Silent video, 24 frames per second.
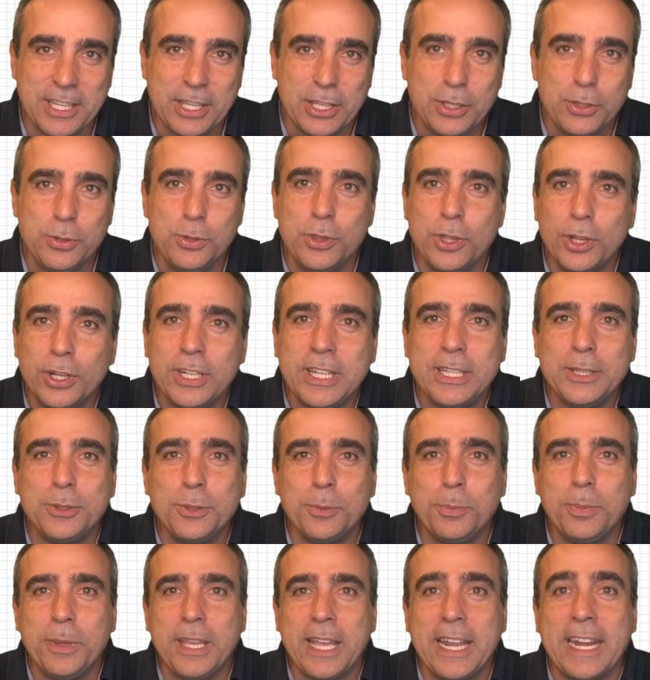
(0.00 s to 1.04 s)
You don't need to
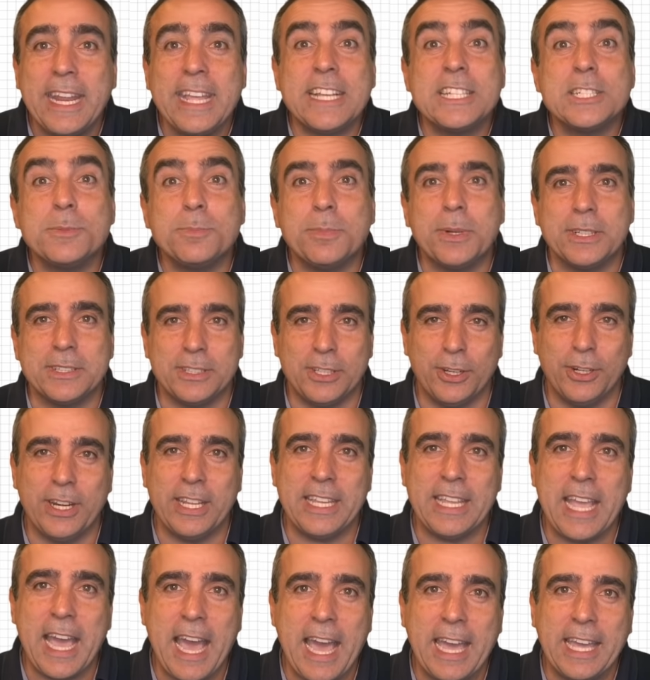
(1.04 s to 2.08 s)
be an expert on
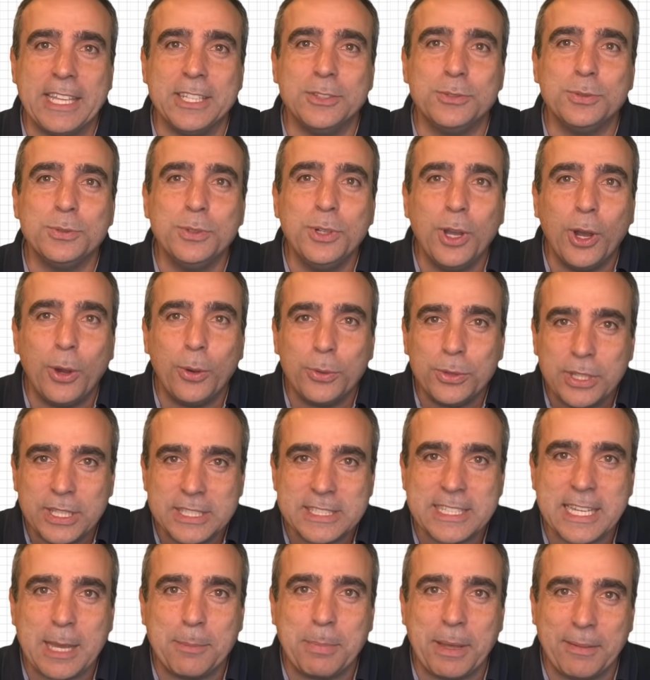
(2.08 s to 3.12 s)
AI to know these
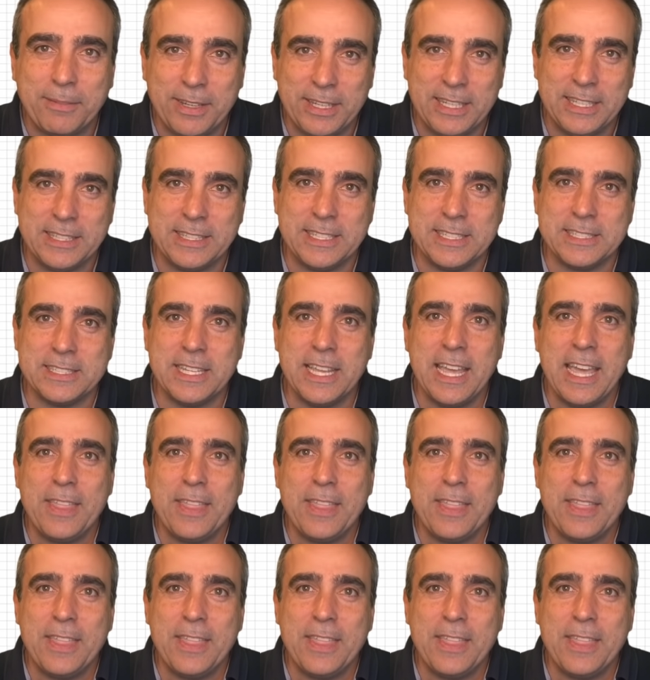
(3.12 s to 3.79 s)
capabilities.